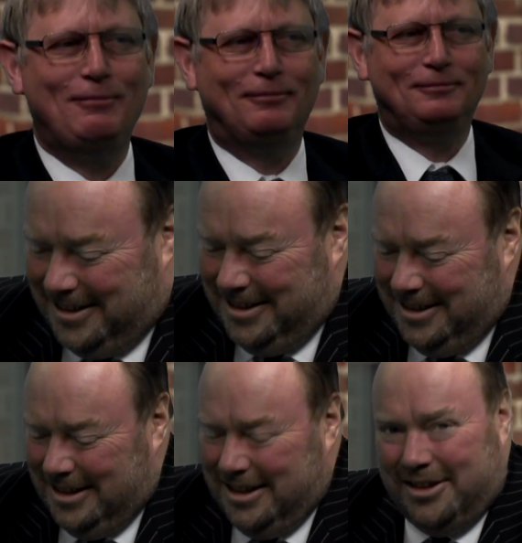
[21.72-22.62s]
Good.
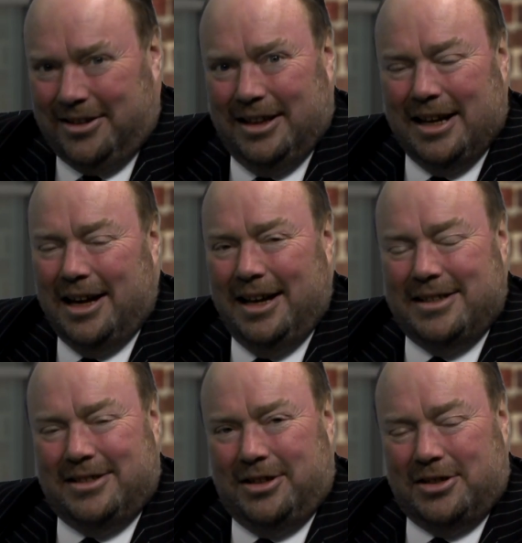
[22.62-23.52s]

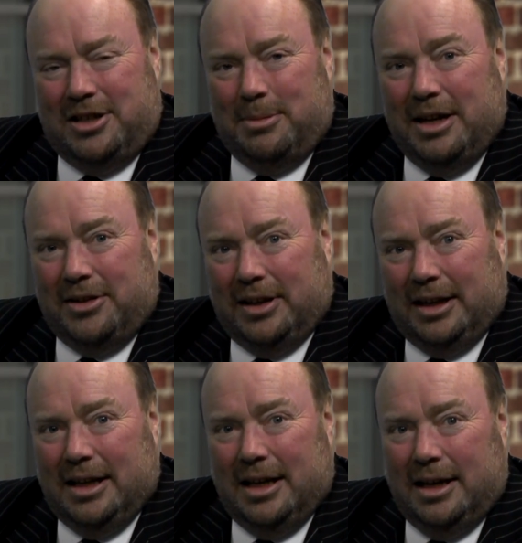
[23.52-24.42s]
It's just
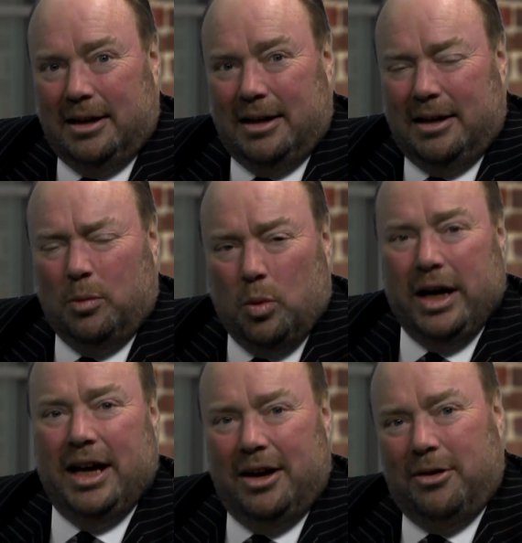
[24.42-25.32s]
amazing.
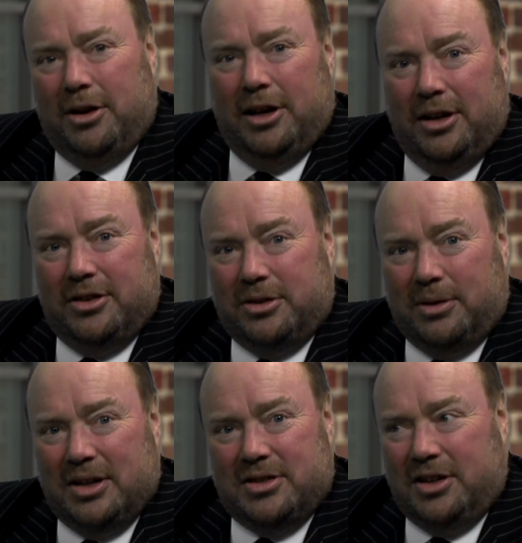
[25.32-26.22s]
Where on earth do
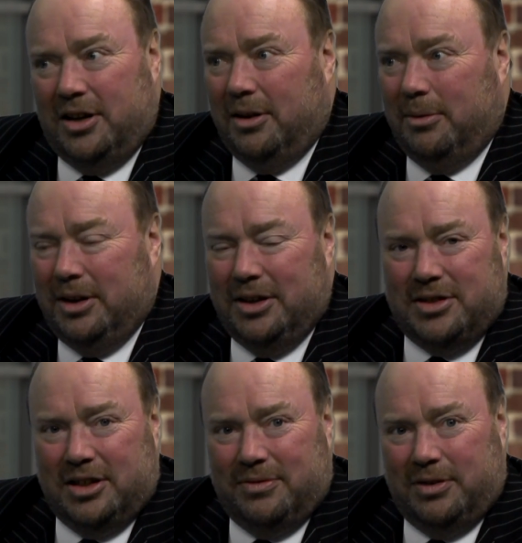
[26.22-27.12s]
I start with this
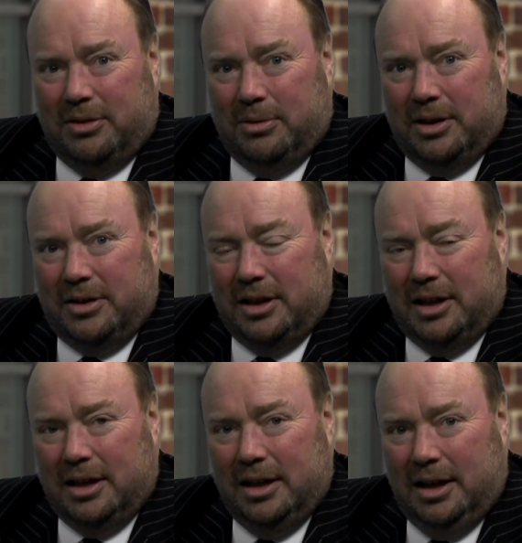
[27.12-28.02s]
interview with
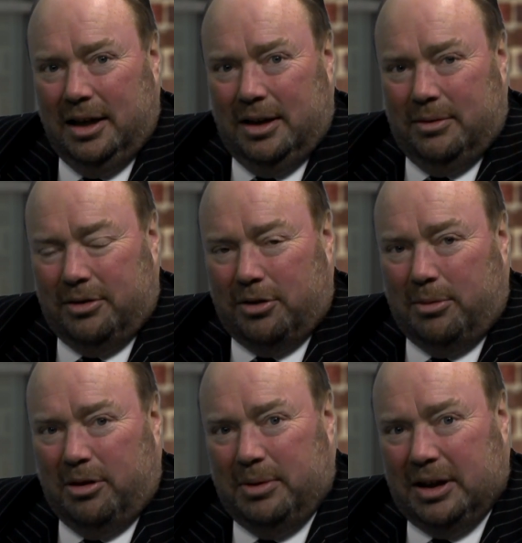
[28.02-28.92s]

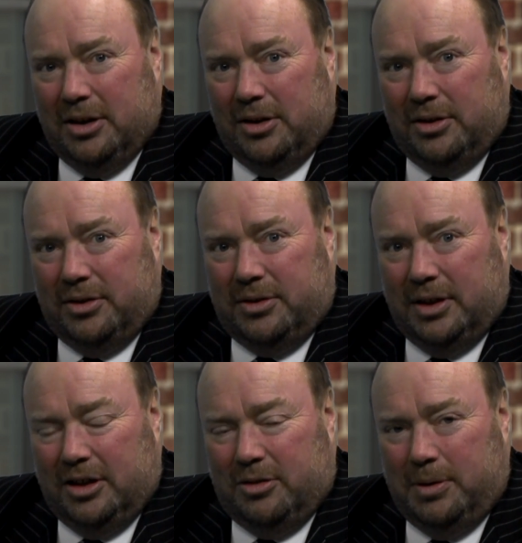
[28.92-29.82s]
Robert? Because
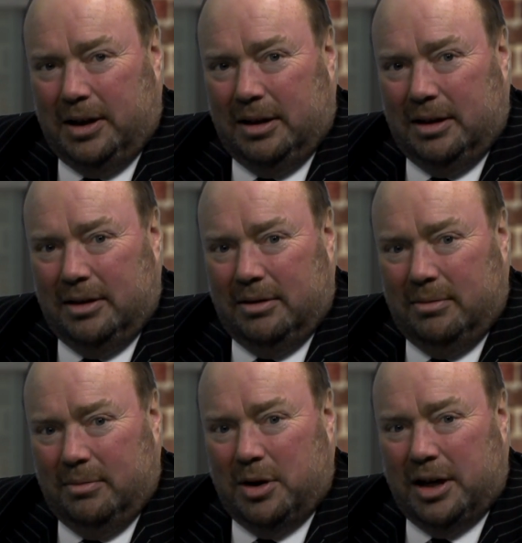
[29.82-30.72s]
it's been
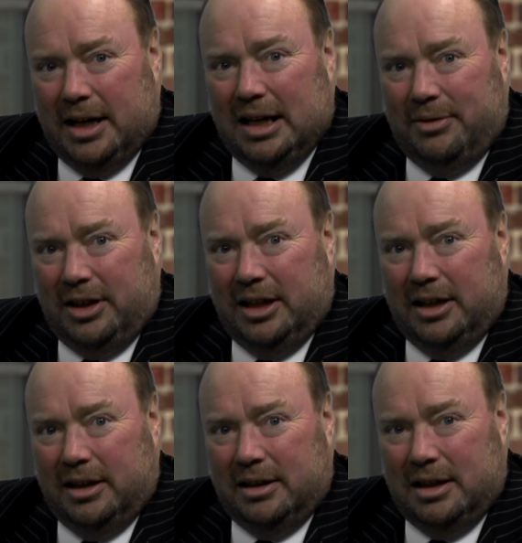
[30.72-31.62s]
one hell of a
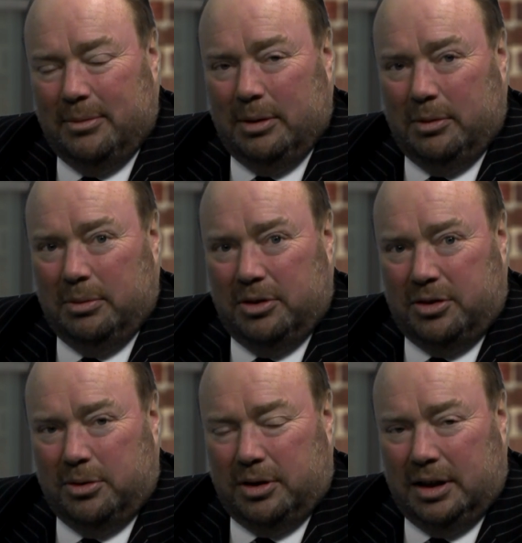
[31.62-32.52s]
year. I mean, we were
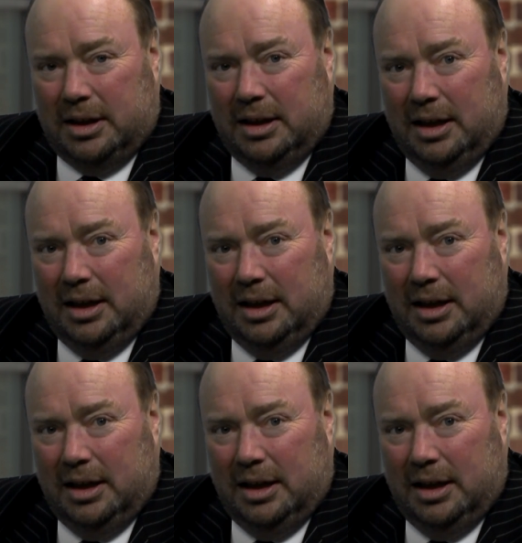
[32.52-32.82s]
talking